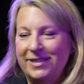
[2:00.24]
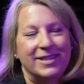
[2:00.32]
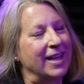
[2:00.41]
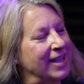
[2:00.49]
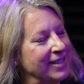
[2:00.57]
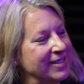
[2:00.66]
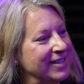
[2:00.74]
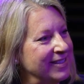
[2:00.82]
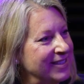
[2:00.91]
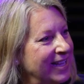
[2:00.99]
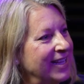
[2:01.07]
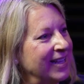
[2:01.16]
intent
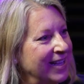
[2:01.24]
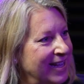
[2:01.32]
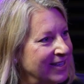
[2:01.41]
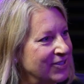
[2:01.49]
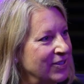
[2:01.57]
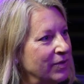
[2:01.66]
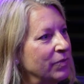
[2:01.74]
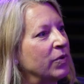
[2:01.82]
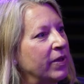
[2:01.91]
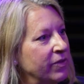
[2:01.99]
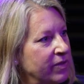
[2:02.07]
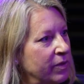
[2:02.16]
and taking action
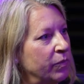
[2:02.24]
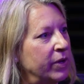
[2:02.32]
rather than